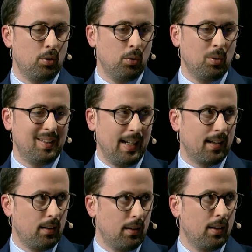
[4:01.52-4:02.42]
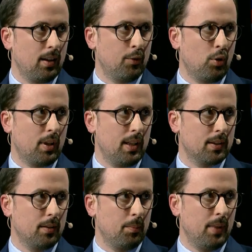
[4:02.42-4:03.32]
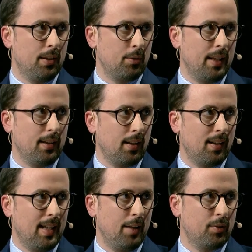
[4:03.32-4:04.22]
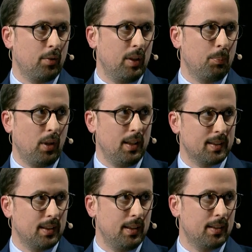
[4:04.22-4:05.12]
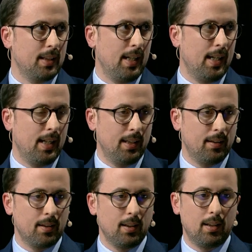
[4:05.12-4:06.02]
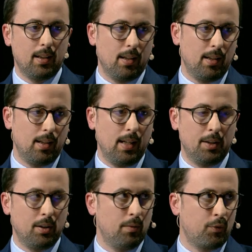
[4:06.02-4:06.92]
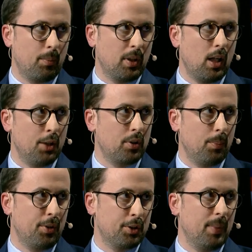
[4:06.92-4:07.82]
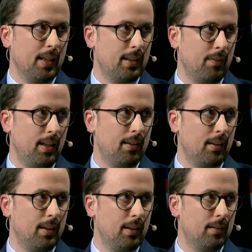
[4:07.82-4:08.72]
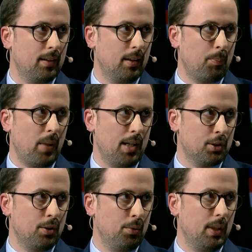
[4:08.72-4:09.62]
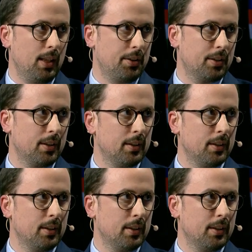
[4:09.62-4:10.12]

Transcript: to tackle wokeism and radical left with policies and from a cultural perspective in Italy in the past 2 years?